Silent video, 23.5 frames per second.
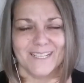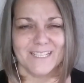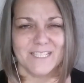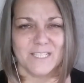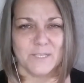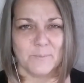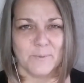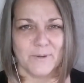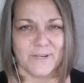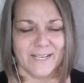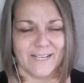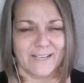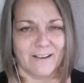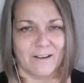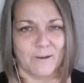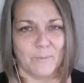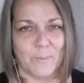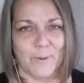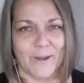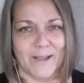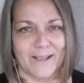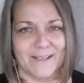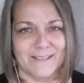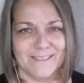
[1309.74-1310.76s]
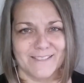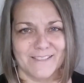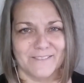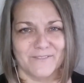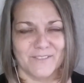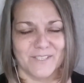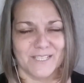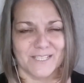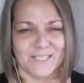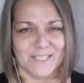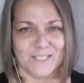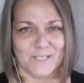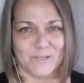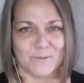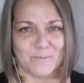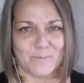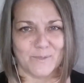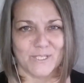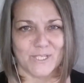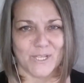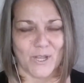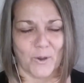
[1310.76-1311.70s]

it's a pretty comprehensive system.